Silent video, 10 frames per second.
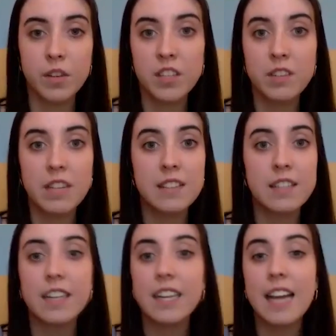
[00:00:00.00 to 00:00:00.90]
you don't
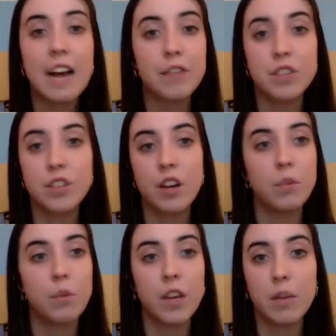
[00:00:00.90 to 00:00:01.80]
necessarily have to know
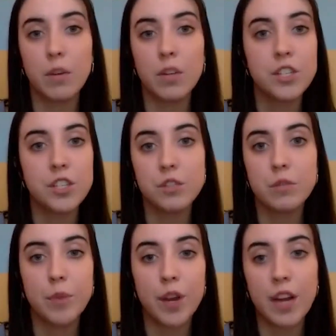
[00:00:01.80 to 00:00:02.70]
what you want to do
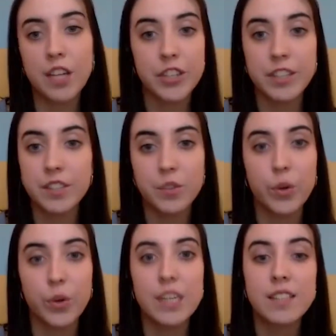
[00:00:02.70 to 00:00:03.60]
upon entering this
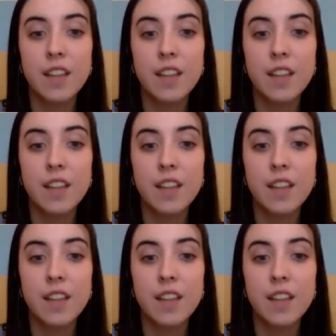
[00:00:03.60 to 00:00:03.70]
course.